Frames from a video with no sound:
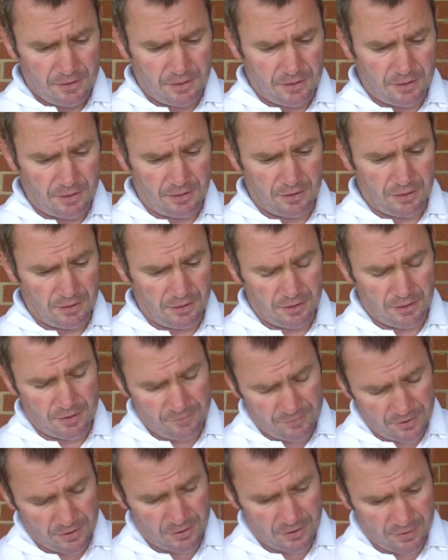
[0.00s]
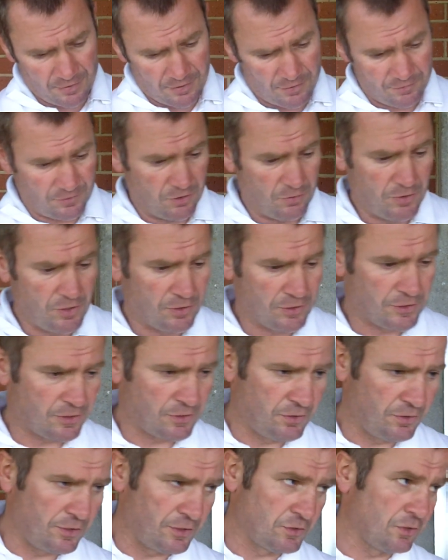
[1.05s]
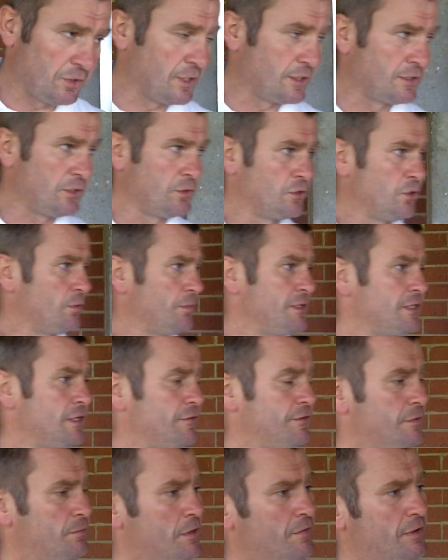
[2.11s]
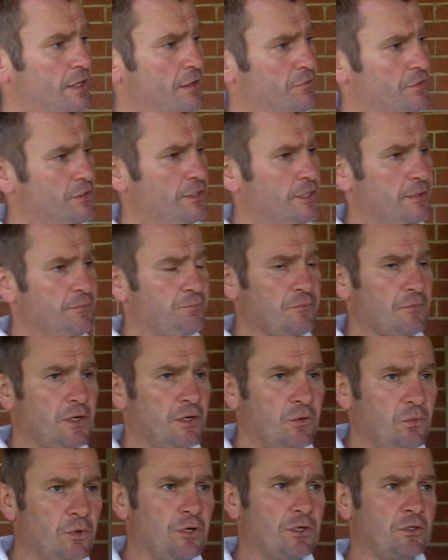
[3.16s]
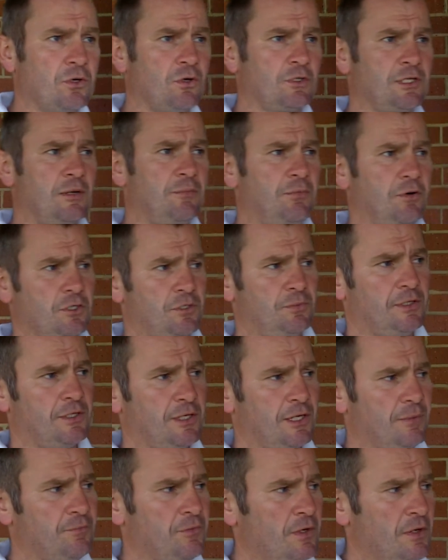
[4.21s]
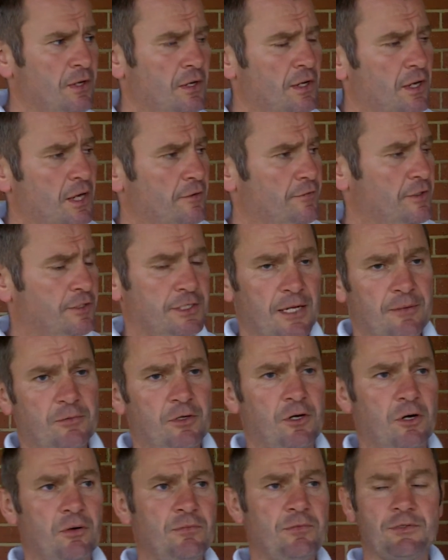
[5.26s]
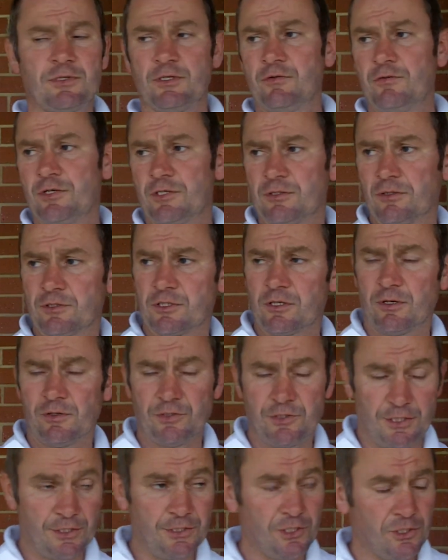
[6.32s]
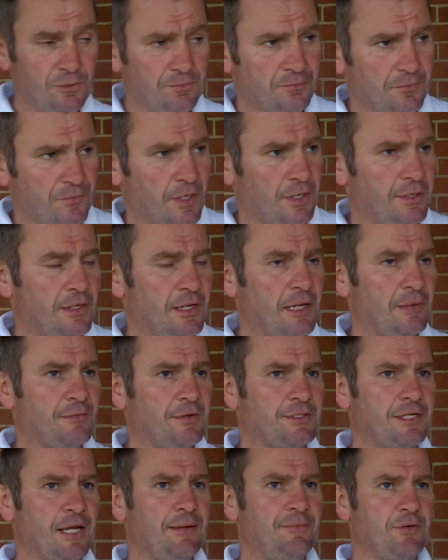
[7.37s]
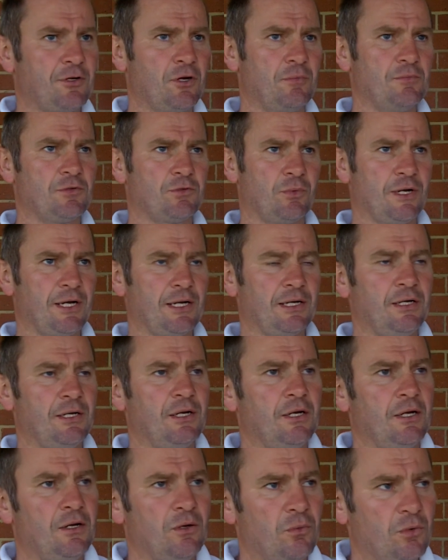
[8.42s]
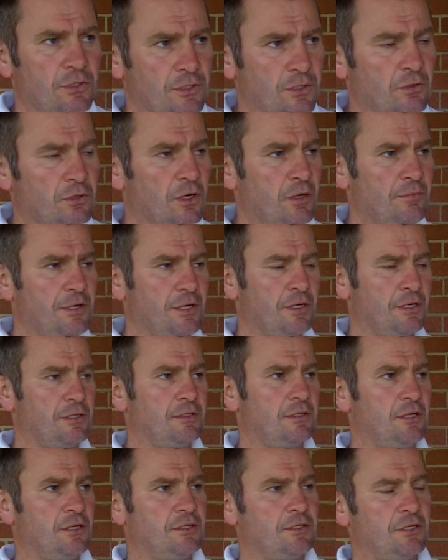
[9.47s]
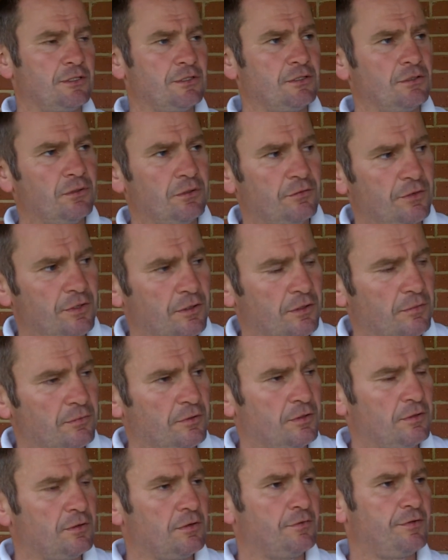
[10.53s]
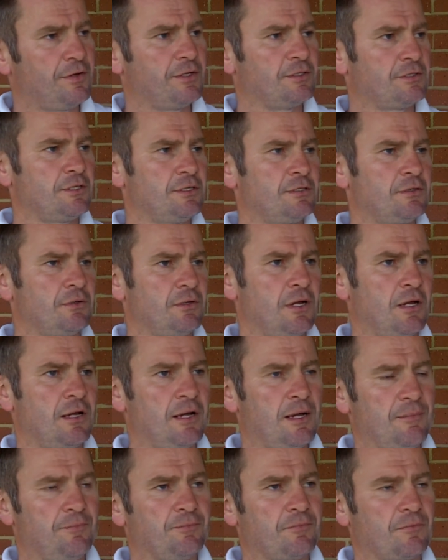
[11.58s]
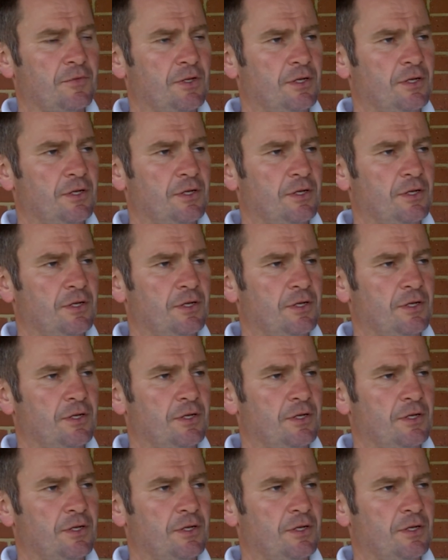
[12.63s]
I have to do my own security, so all I do is look myself in the mirror every day and work as hard as I possibly can. If the time comes and the results continue, and the time comes where we do go and make a decision over the things is, and